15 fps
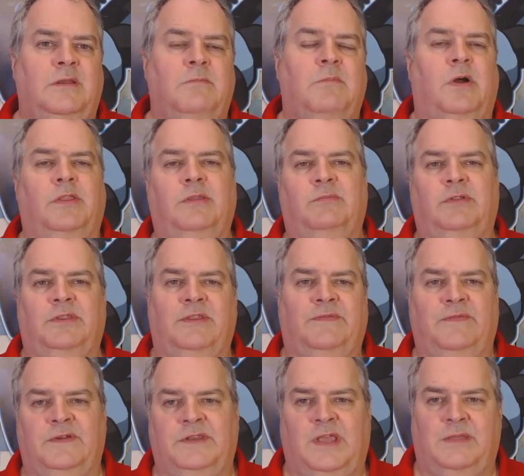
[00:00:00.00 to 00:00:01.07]
multiple
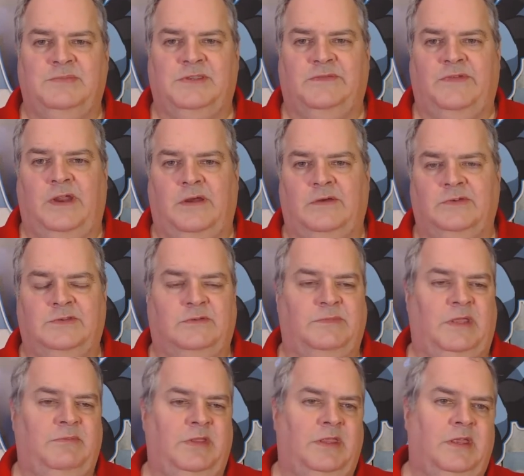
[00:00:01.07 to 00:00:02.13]
different types of errors. So
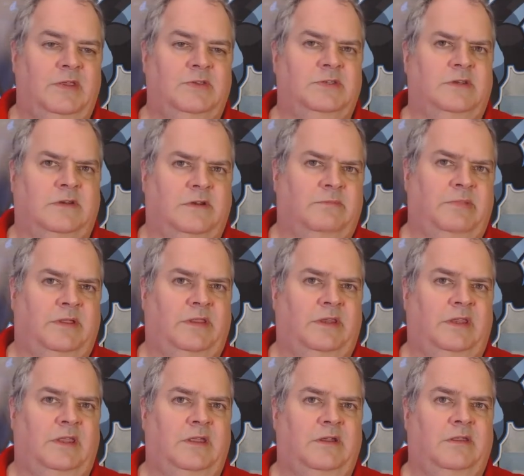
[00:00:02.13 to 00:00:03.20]
maybe they used an
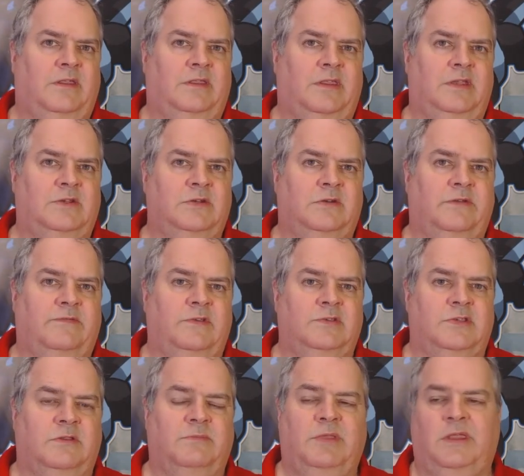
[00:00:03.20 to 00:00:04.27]
ability here that they shouldn't have
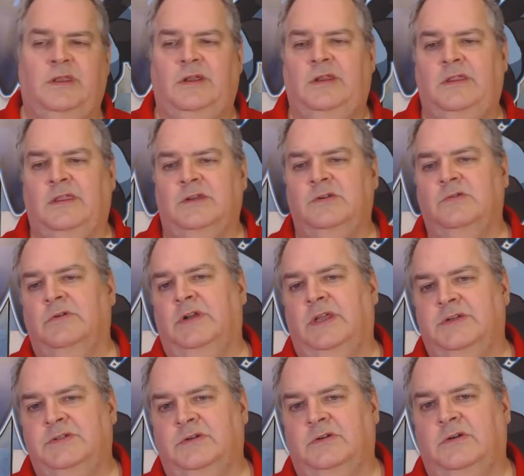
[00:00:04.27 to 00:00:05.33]
used an ability. They drew an
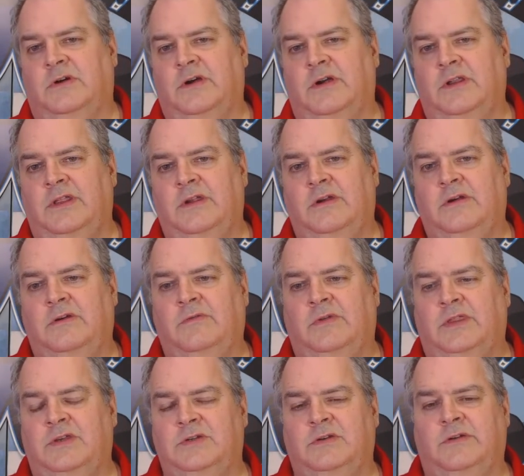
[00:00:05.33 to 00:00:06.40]
extra card here
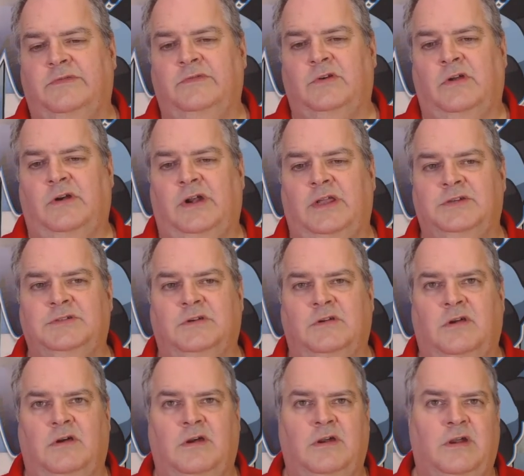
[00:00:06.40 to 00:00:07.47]
when they shouldn't have drawn an extra
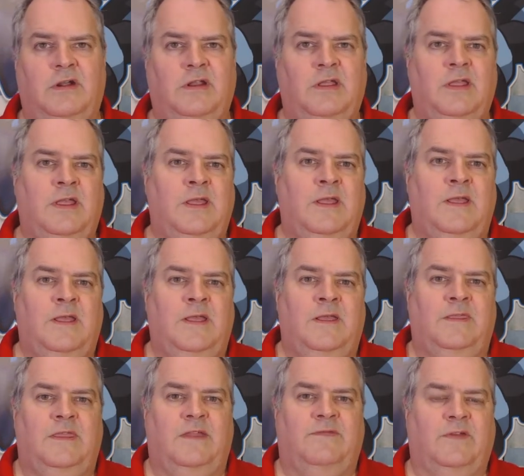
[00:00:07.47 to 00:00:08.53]
card.
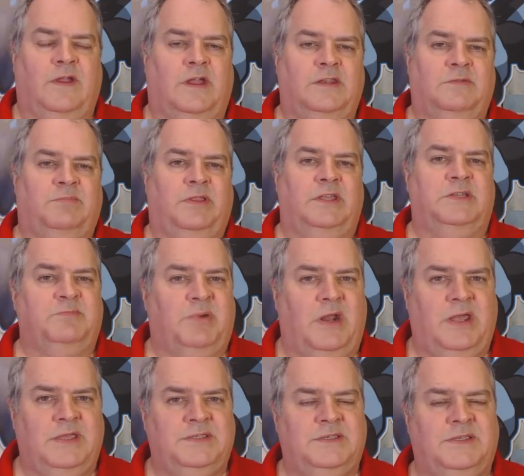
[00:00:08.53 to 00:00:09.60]
They forgot to place
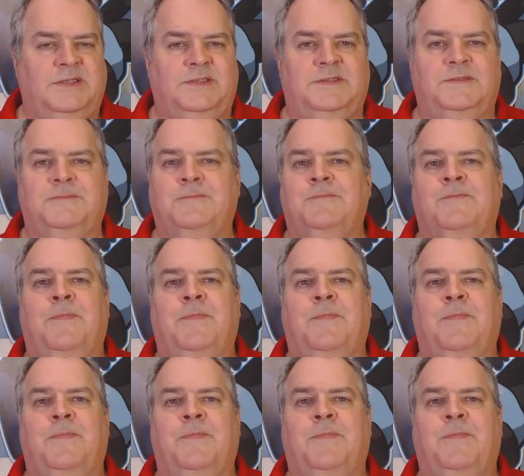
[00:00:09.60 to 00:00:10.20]
prizes.